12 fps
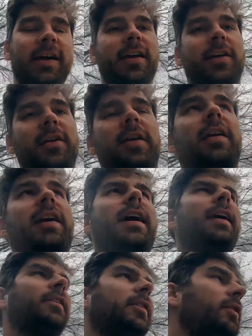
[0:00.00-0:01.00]
I couldn't
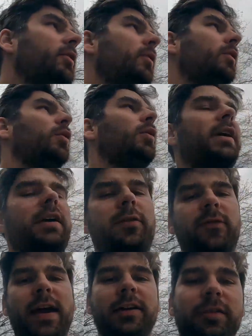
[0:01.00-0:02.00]
get into a
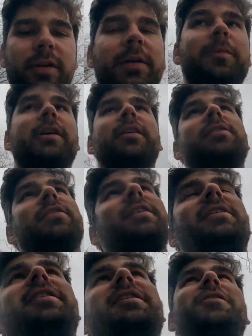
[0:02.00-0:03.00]
factory because I
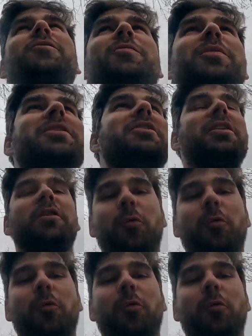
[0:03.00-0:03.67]
think that would be really